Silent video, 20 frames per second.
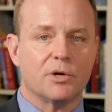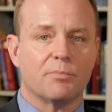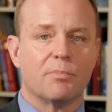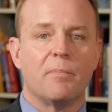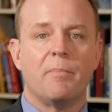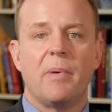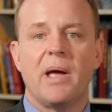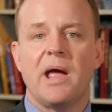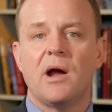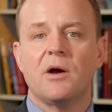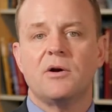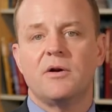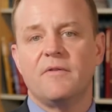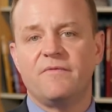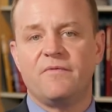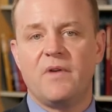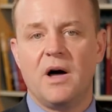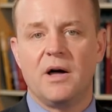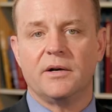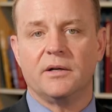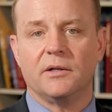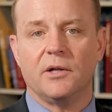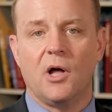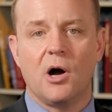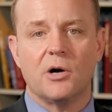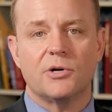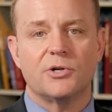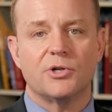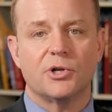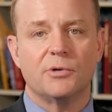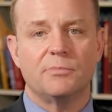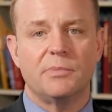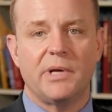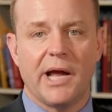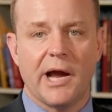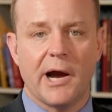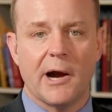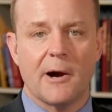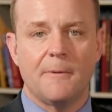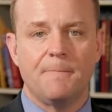to prepare to fund long-term
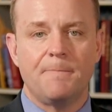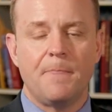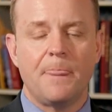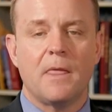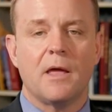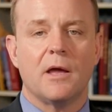care